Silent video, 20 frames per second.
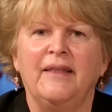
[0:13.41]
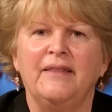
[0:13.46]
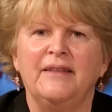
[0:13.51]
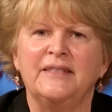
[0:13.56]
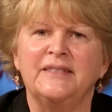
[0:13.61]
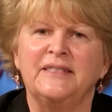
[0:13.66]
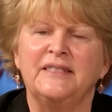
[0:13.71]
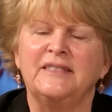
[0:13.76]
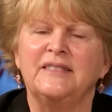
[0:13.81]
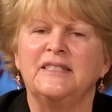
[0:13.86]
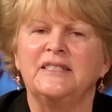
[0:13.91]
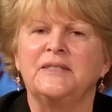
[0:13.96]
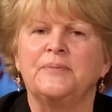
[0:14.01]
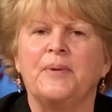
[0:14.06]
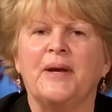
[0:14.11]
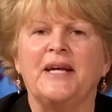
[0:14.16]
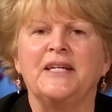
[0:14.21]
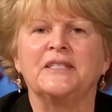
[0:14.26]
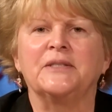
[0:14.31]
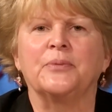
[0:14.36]
This is a
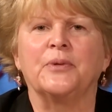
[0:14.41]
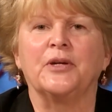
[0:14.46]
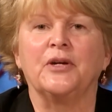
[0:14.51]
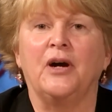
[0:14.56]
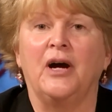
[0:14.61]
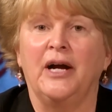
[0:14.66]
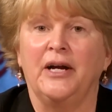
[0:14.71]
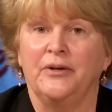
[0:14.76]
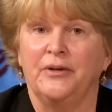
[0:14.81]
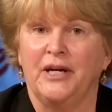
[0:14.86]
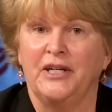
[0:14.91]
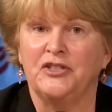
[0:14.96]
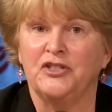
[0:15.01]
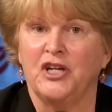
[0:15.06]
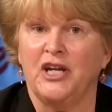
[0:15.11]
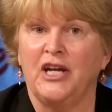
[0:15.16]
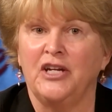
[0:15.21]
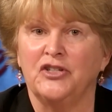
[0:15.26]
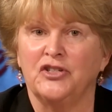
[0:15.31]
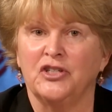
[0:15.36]
space where Ohio
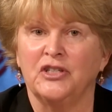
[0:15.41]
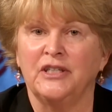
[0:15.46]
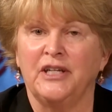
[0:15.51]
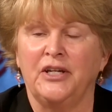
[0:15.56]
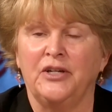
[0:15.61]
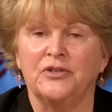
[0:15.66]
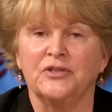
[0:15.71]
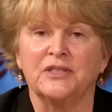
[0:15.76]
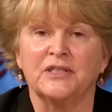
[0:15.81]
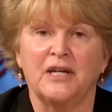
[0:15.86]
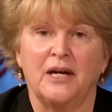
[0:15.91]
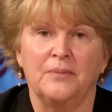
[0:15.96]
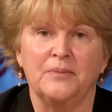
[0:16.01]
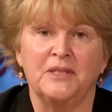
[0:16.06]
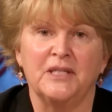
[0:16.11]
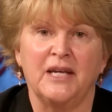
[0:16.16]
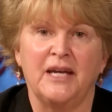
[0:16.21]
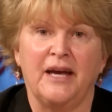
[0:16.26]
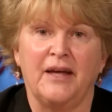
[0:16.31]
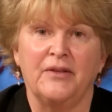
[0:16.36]
education leaders come
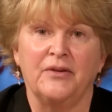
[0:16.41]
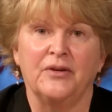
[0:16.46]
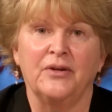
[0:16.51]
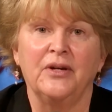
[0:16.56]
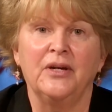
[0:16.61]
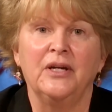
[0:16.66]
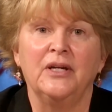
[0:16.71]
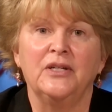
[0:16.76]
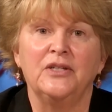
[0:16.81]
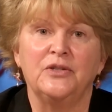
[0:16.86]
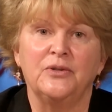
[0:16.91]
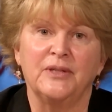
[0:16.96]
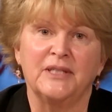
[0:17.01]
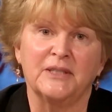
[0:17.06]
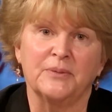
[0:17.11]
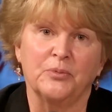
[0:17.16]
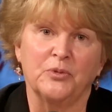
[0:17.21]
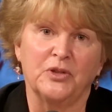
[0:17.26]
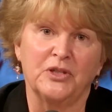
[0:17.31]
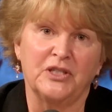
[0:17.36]
together to
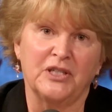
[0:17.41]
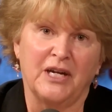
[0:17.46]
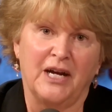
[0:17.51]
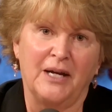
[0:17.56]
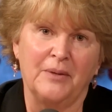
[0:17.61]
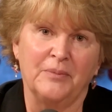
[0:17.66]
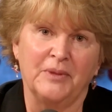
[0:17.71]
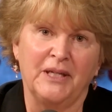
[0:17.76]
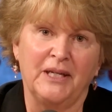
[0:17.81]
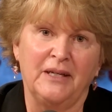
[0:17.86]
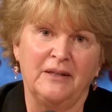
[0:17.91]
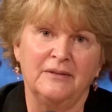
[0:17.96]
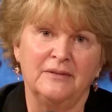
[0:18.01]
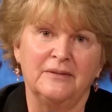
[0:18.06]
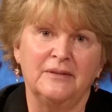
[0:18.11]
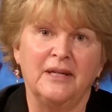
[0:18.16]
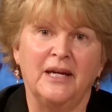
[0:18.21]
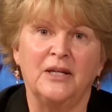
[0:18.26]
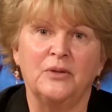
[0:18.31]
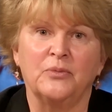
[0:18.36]
explore timely
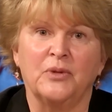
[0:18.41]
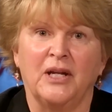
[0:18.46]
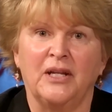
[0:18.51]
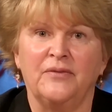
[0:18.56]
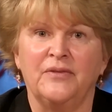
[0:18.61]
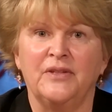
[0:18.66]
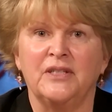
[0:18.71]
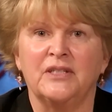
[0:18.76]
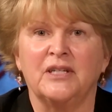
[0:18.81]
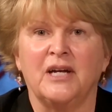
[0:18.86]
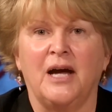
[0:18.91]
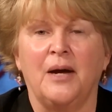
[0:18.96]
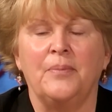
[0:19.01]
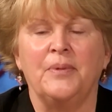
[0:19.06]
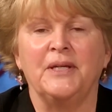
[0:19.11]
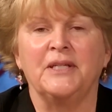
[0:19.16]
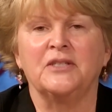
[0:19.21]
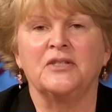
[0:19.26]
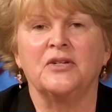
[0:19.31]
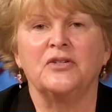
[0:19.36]
and relevant
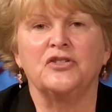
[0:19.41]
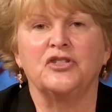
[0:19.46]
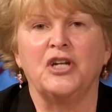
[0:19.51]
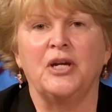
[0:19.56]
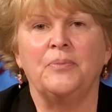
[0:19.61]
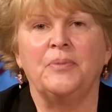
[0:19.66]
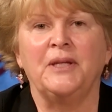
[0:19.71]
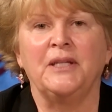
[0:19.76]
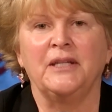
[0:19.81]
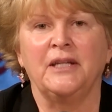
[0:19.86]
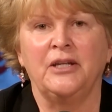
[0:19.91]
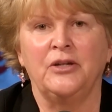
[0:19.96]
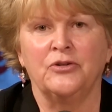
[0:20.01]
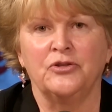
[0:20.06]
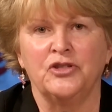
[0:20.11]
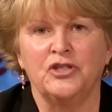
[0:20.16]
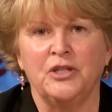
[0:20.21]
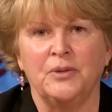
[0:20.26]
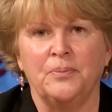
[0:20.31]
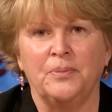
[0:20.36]
topics shaping
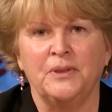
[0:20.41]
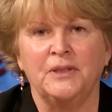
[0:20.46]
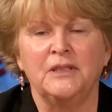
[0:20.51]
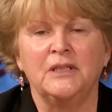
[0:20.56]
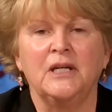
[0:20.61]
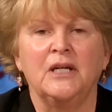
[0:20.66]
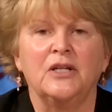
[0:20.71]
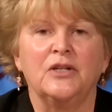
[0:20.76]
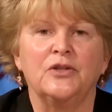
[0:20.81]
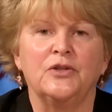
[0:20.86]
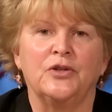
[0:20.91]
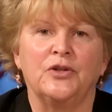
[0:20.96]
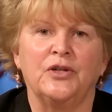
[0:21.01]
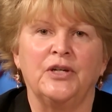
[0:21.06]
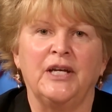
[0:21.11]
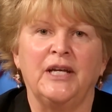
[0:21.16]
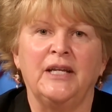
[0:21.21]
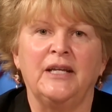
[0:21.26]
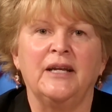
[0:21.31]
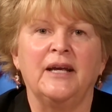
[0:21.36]
leadership,
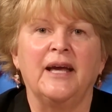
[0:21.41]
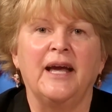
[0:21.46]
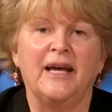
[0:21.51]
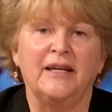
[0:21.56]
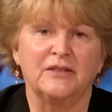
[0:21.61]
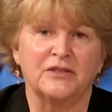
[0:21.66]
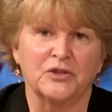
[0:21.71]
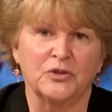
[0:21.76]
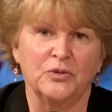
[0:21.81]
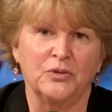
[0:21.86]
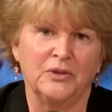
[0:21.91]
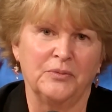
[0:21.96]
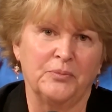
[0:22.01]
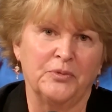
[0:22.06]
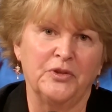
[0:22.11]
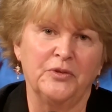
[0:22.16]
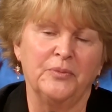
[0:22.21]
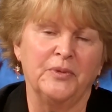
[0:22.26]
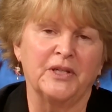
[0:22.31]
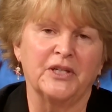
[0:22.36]
learning, and school
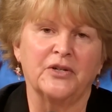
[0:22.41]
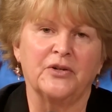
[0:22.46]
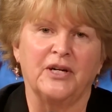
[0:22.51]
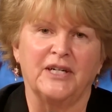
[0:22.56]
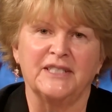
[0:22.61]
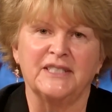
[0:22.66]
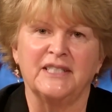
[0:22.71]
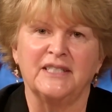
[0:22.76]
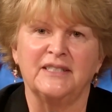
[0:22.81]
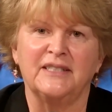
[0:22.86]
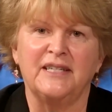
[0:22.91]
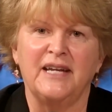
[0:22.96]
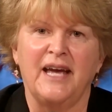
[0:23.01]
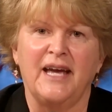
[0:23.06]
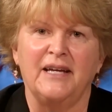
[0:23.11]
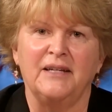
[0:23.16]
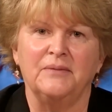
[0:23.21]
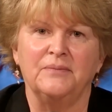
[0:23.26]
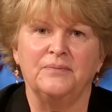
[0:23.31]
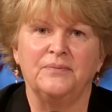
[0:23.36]
improvement across the
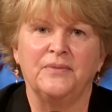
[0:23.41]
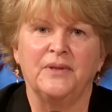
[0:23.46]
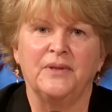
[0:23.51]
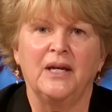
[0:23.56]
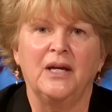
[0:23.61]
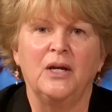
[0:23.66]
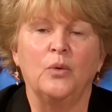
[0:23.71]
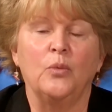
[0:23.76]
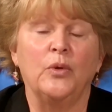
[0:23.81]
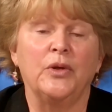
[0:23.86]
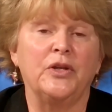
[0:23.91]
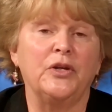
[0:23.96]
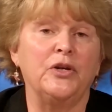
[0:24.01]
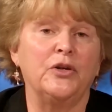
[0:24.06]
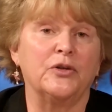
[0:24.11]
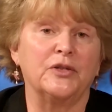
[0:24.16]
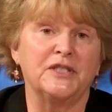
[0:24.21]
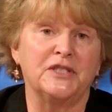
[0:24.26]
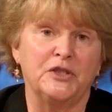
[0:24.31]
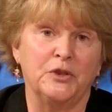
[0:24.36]
state. Whether
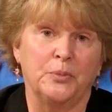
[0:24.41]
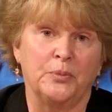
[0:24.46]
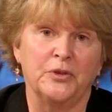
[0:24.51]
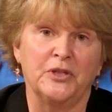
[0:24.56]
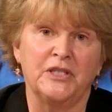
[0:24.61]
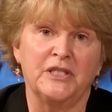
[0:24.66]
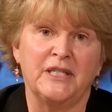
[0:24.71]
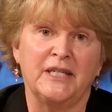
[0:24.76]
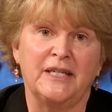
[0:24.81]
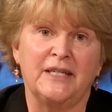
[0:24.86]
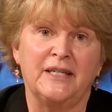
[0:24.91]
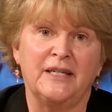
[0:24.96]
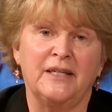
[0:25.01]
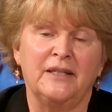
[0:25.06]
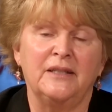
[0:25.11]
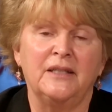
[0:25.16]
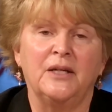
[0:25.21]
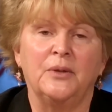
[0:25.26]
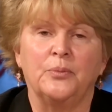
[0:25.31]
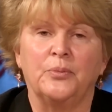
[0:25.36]
you're a
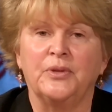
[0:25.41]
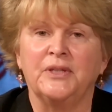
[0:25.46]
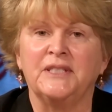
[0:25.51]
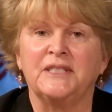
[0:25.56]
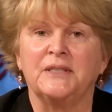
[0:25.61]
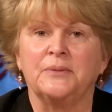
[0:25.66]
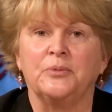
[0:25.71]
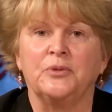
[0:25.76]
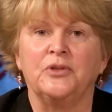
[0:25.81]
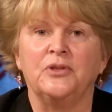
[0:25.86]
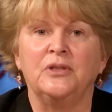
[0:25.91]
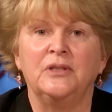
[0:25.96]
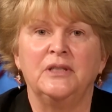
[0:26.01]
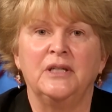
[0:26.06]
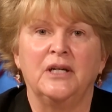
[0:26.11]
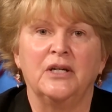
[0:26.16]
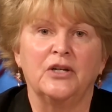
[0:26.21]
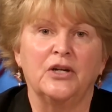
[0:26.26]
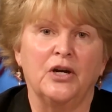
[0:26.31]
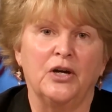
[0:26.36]
superintendent, principal,
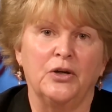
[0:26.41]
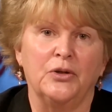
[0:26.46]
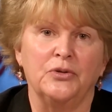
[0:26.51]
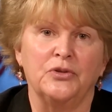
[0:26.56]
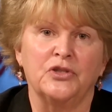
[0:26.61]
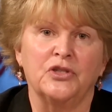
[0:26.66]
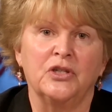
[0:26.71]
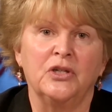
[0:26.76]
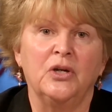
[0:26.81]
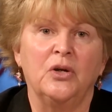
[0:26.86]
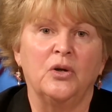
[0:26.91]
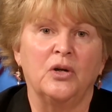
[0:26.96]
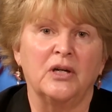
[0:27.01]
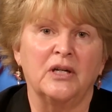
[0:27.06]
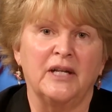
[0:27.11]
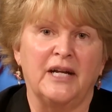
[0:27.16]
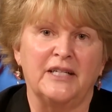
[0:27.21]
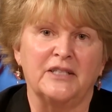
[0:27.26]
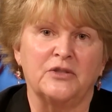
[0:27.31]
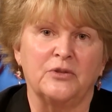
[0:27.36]
coach, or
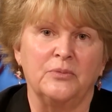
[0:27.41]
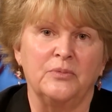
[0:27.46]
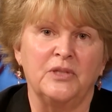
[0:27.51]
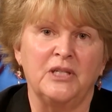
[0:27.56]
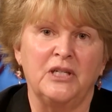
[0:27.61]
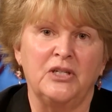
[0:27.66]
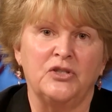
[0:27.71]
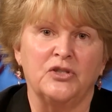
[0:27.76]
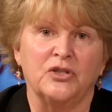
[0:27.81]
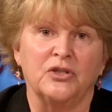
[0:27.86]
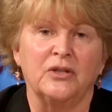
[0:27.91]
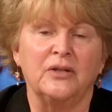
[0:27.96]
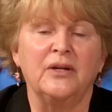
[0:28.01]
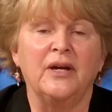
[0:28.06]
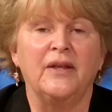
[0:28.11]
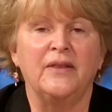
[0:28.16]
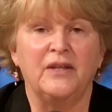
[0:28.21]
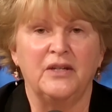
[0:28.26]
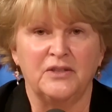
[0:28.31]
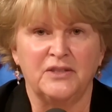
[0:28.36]
classroom teacher,
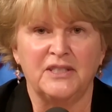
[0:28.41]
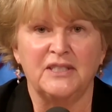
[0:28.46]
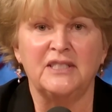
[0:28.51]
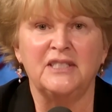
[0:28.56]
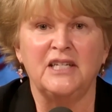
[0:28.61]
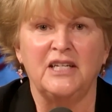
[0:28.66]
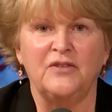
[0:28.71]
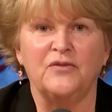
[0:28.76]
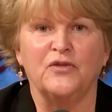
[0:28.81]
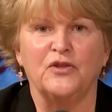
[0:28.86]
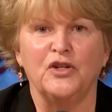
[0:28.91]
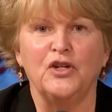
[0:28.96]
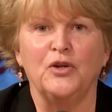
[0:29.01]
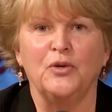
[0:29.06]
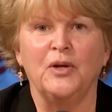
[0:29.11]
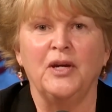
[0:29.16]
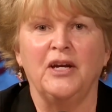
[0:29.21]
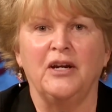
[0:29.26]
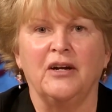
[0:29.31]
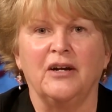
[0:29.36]
there's a seat for
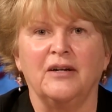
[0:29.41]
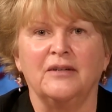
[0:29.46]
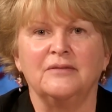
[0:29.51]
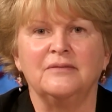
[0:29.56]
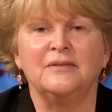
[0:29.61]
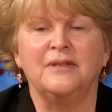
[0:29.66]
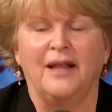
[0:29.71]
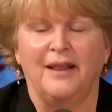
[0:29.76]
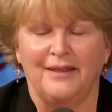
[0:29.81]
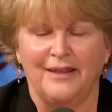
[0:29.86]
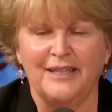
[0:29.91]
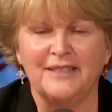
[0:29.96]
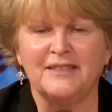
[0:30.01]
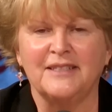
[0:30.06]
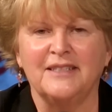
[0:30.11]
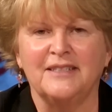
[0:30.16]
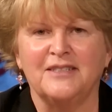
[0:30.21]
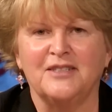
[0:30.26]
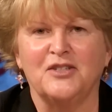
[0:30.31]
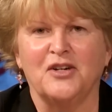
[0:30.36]
you here. Let's
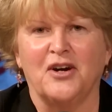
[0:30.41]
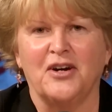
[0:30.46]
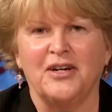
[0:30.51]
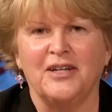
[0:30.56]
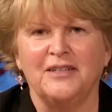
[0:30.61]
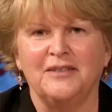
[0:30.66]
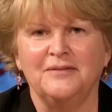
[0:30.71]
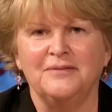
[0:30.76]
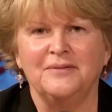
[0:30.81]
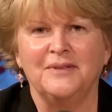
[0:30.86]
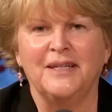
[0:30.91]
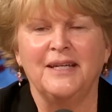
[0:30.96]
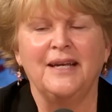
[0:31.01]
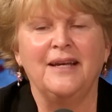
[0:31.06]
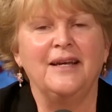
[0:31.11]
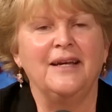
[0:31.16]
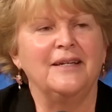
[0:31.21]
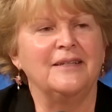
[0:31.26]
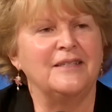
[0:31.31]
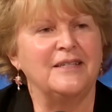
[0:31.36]
get started.
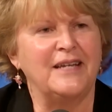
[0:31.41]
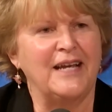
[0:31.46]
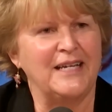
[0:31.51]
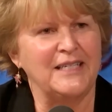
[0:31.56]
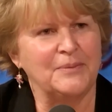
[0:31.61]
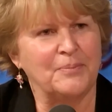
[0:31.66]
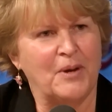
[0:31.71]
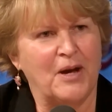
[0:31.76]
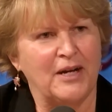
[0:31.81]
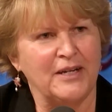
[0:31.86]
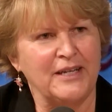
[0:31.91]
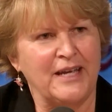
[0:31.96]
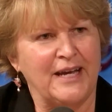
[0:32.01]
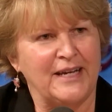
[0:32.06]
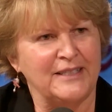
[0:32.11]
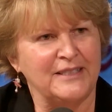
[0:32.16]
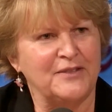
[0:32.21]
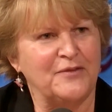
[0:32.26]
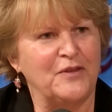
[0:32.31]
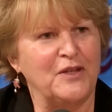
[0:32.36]
Today's
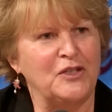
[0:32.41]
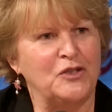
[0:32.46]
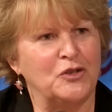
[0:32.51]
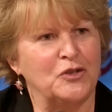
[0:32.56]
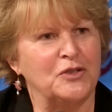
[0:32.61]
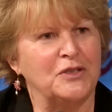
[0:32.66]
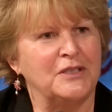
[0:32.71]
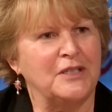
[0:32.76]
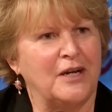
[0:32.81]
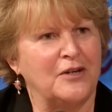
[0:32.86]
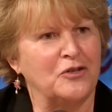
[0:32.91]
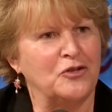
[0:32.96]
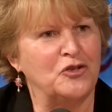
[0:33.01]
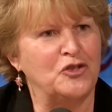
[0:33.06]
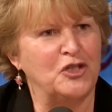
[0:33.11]
podcast features Dr.